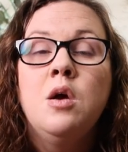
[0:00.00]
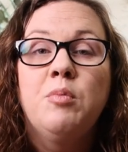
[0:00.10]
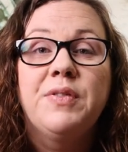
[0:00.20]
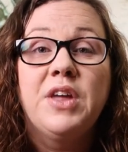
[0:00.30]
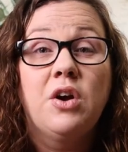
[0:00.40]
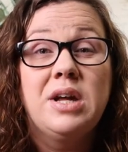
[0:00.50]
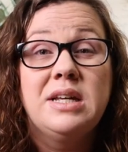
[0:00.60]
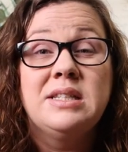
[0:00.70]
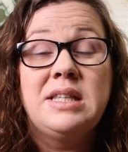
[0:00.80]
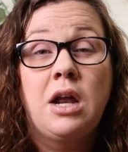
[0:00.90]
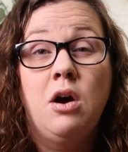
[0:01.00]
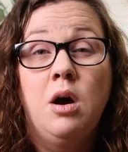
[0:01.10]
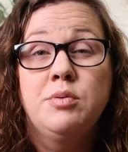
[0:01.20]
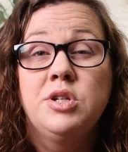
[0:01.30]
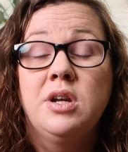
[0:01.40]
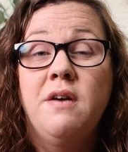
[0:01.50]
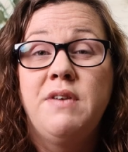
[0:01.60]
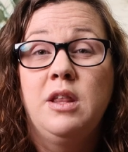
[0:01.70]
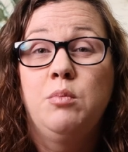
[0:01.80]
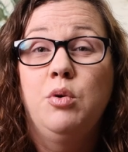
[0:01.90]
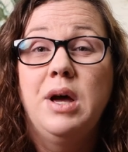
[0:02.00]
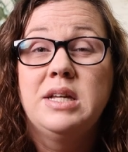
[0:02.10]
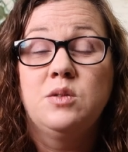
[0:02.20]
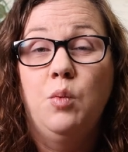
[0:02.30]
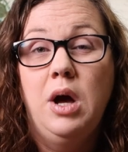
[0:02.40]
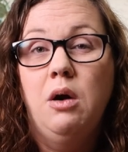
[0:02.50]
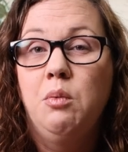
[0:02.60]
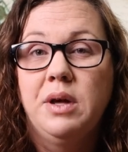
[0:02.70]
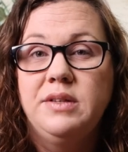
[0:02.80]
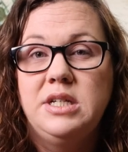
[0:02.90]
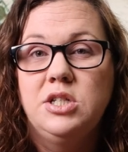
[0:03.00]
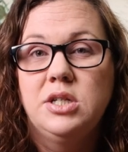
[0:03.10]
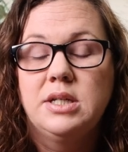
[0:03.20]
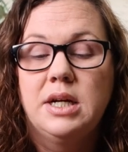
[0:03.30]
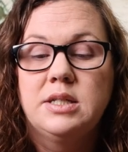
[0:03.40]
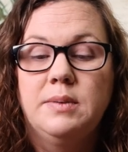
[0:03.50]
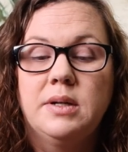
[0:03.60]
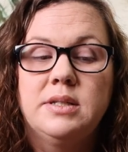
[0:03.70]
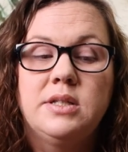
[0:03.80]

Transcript: but there is that option available as well with teaching textbooks.